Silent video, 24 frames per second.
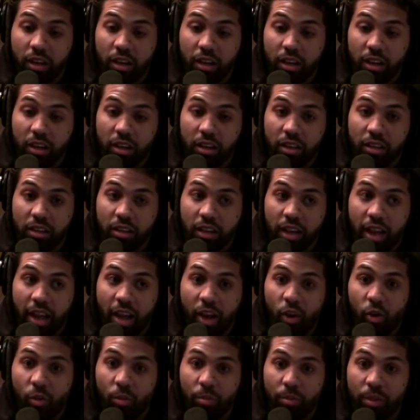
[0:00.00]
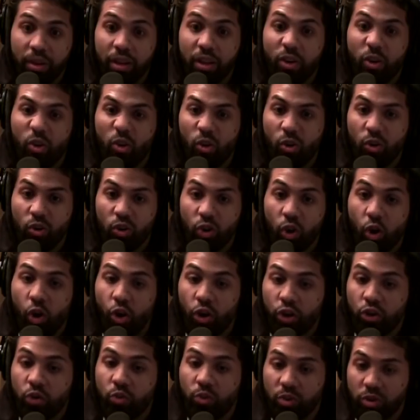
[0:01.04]
uh, hell bent on
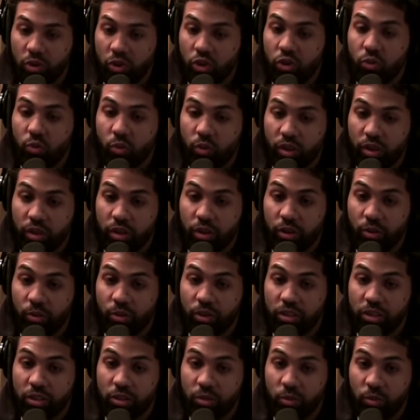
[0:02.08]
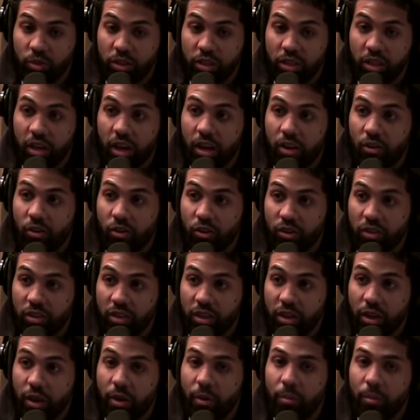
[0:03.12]
arguing with her when she when she got on,